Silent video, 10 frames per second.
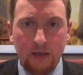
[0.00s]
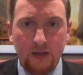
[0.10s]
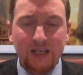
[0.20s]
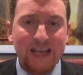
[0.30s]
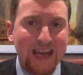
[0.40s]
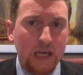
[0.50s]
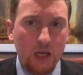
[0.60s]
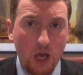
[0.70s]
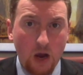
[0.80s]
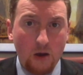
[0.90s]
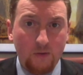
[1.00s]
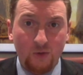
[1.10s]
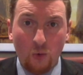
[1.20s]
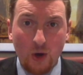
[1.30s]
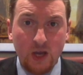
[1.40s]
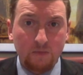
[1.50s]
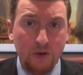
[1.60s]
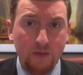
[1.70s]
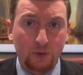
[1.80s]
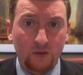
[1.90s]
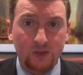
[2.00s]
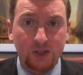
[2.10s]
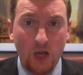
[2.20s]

than taking care of the working people of this